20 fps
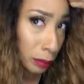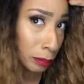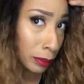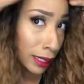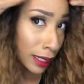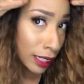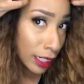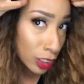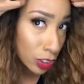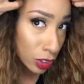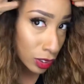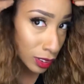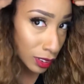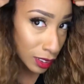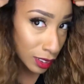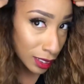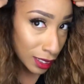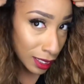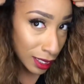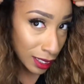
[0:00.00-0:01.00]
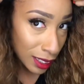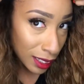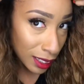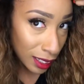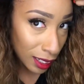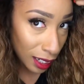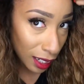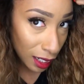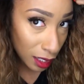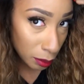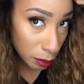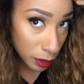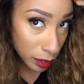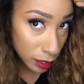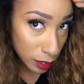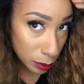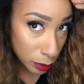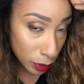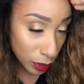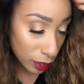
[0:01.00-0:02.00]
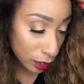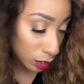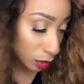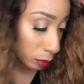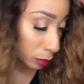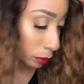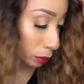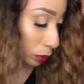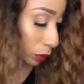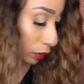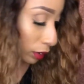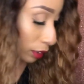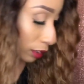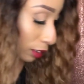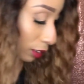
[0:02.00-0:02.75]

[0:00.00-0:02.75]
being extra, I plucked the part a little bit more.